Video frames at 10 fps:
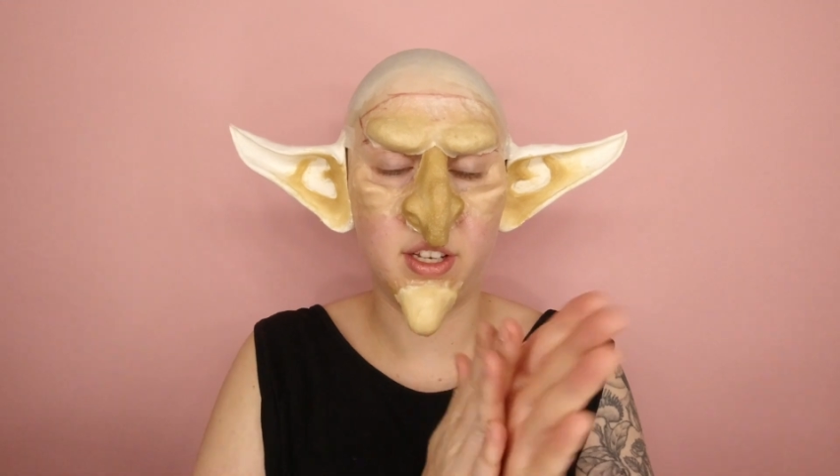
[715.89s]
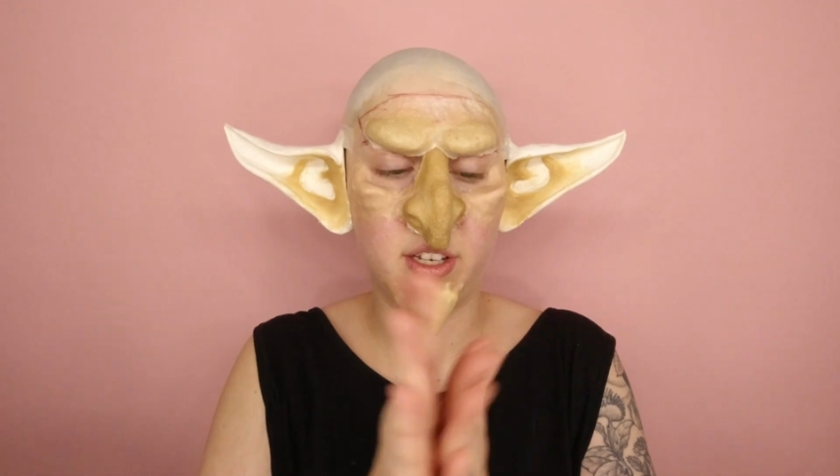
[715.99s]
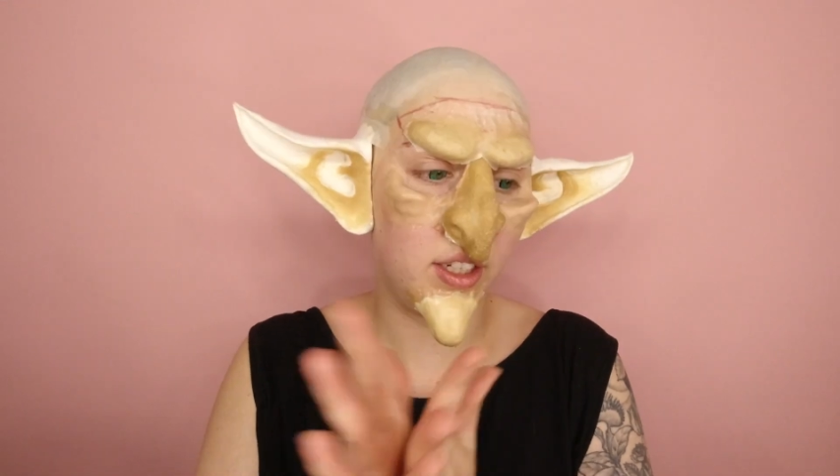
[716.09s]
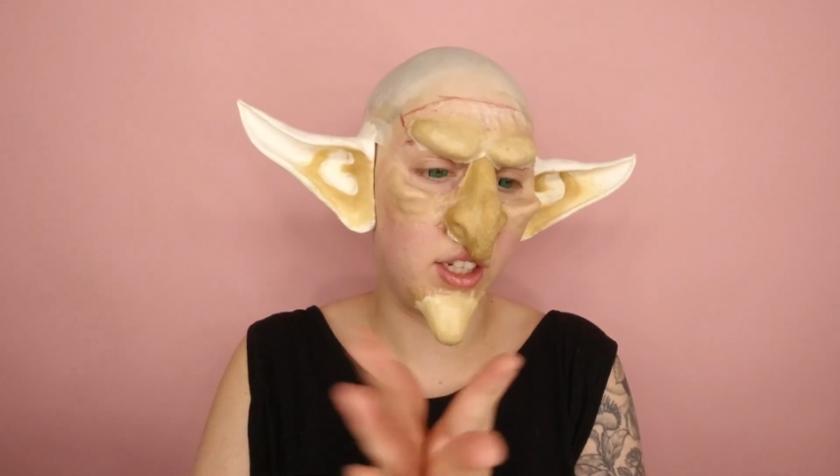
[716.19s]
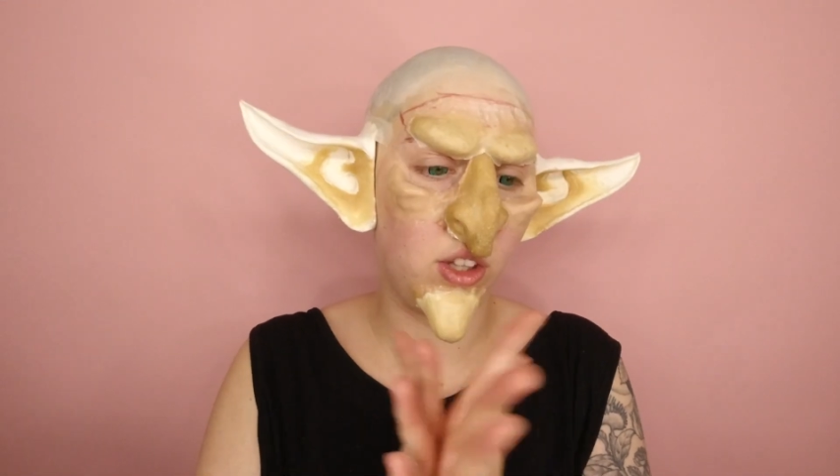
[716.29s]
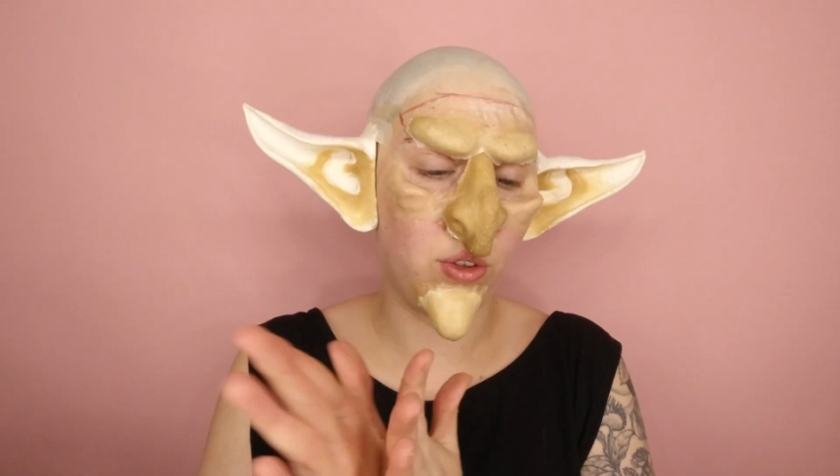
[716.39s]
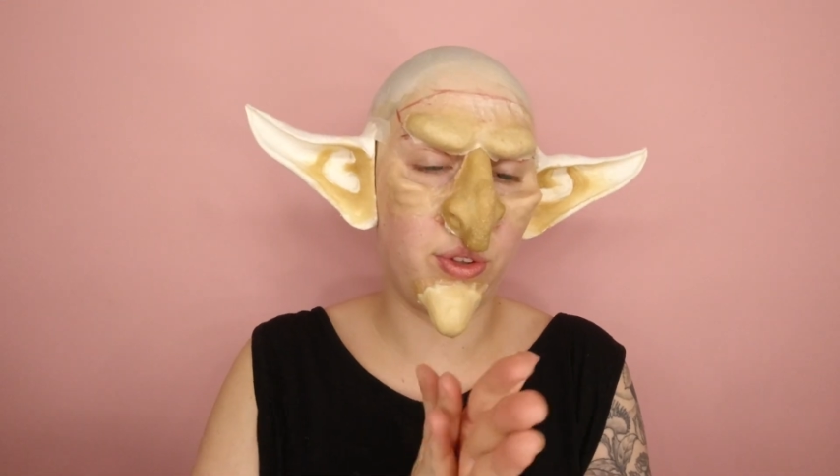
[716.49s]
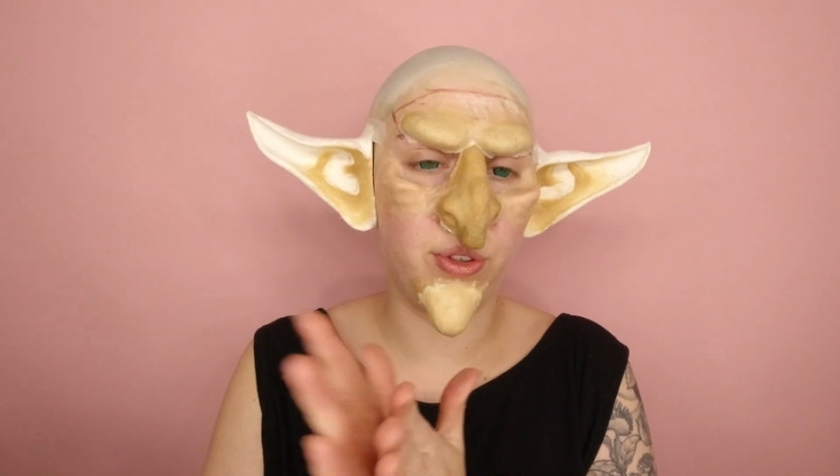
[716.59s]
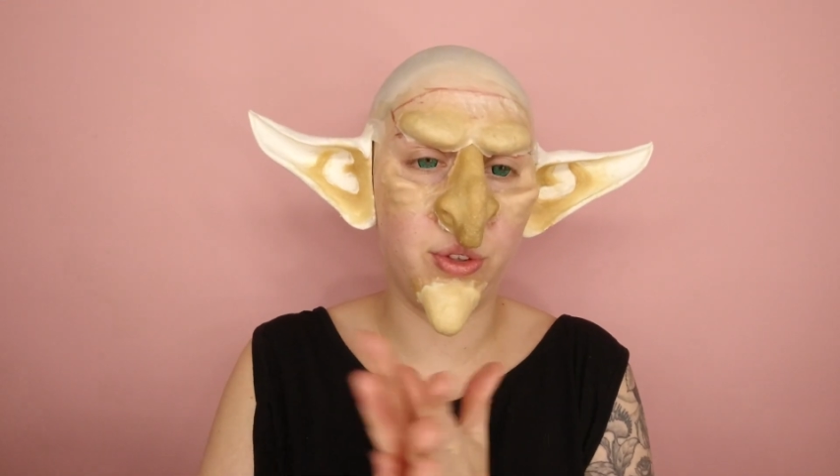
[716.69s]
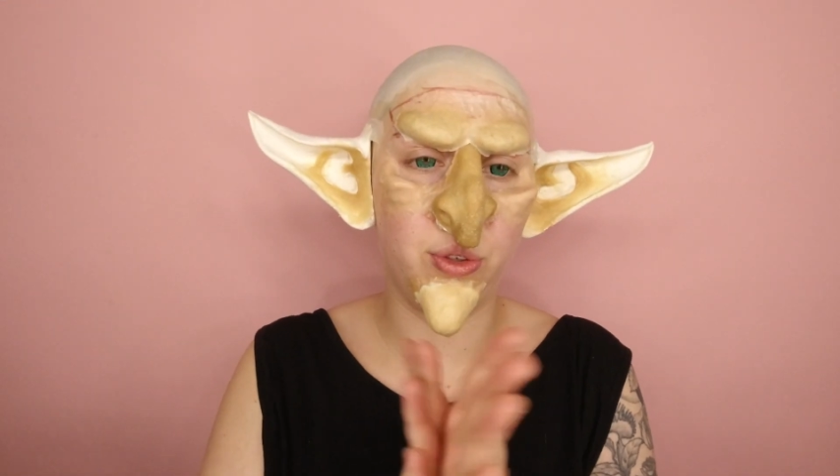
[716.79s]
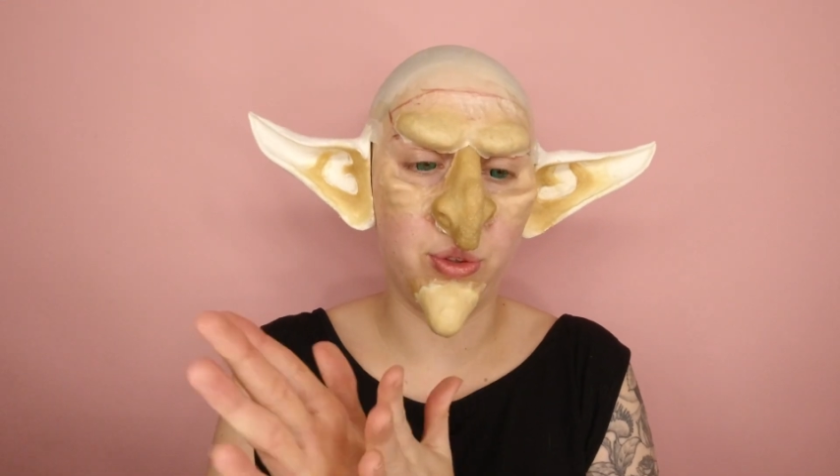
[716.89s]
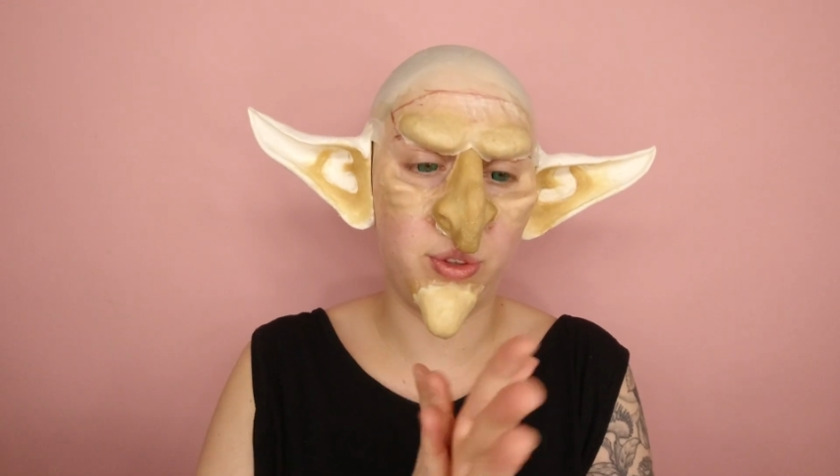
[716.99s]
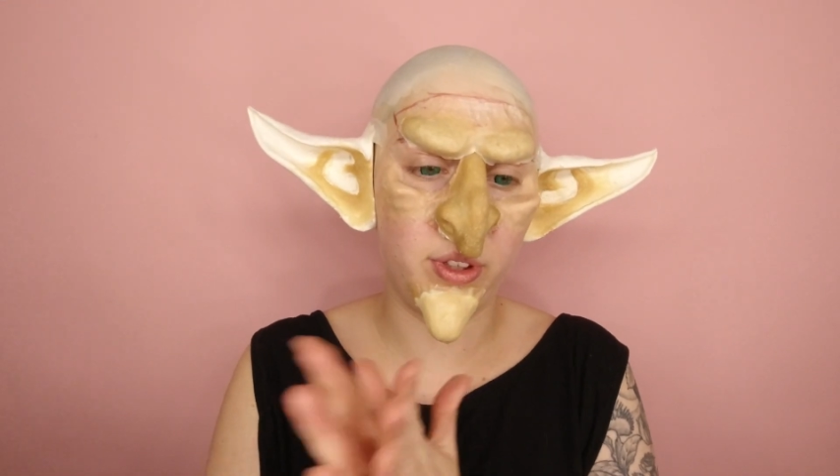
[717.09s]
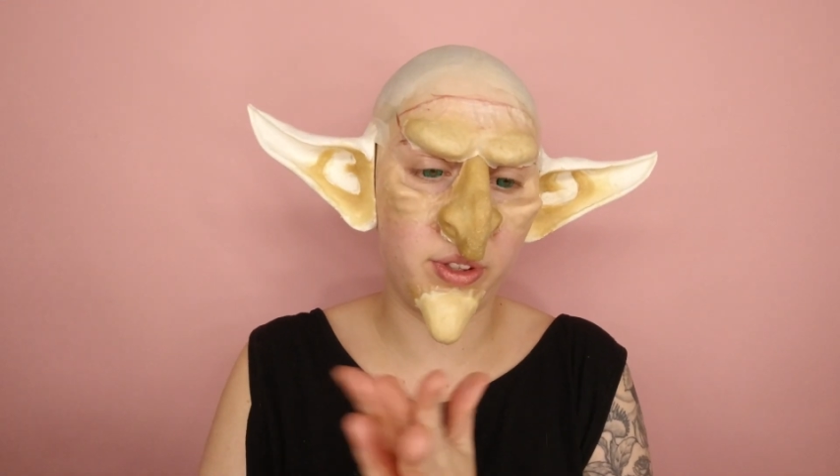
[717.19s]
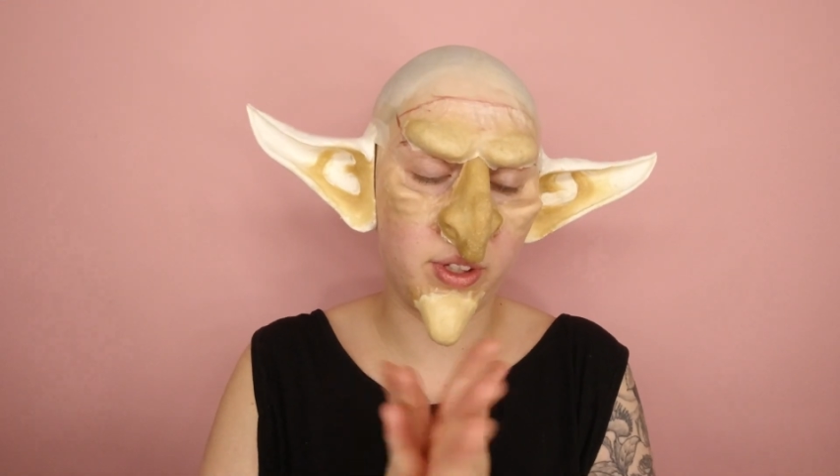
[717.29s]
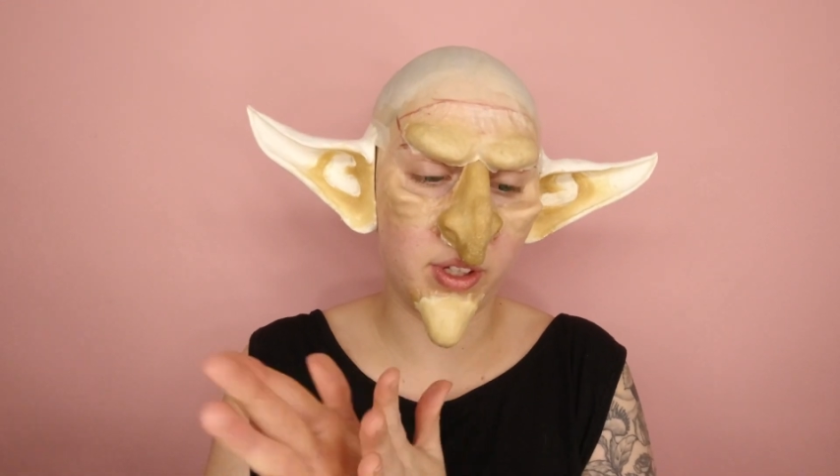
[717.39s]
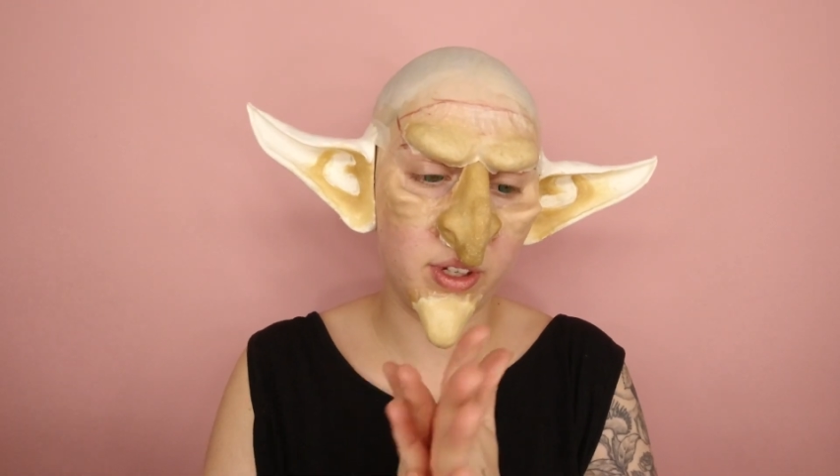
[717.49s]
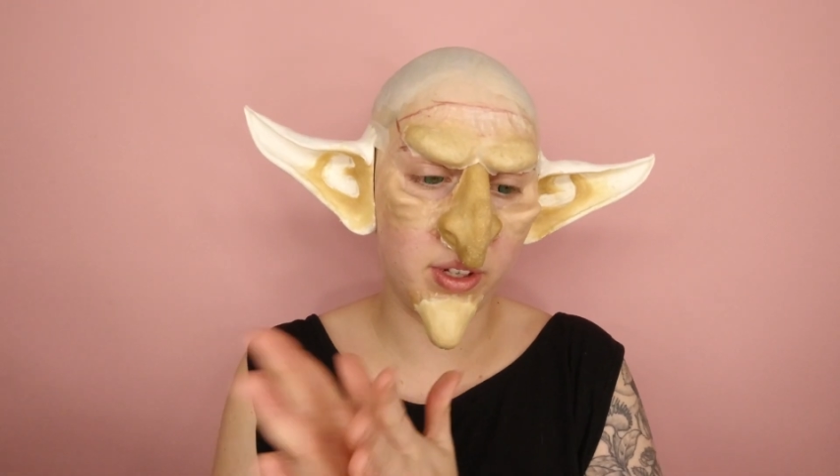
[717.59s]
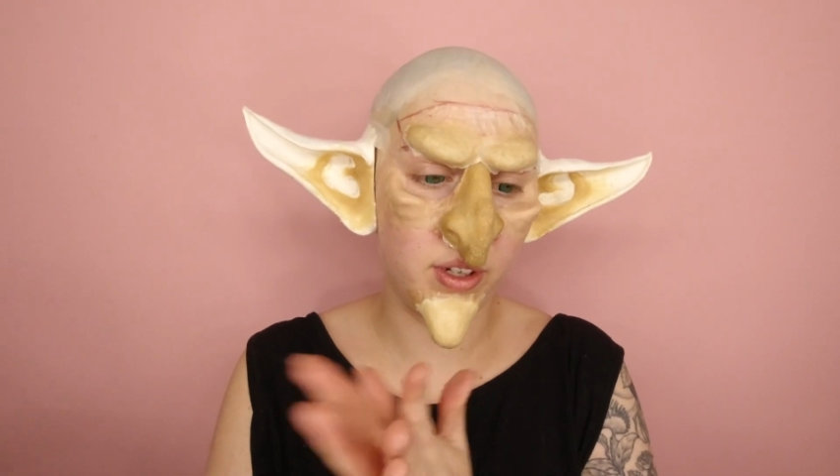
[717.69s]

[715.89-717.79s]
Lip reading: into little noodles.